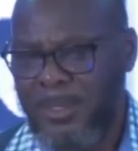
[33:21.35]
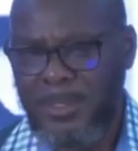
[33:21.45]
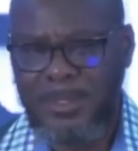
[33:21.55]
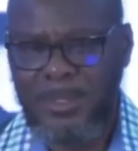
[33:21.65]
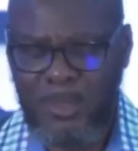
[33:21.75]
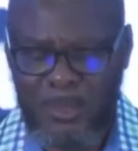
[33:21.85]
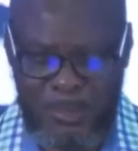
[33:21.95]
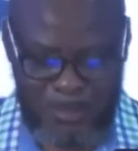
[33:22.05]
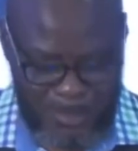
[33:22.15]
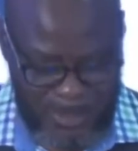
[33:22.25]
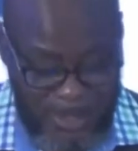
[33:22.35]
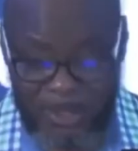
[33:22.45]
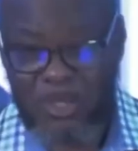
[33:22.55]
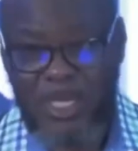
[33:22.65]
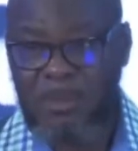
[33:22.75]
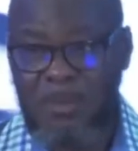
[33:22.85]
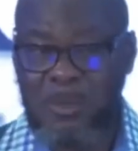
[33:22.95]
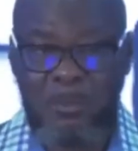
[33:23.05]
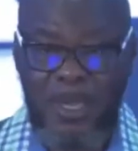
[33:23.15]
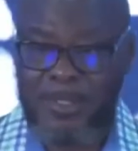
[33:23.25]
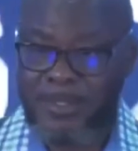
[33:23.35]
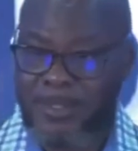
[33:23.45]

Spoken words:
You know, praise the Lord. So I never feel bad.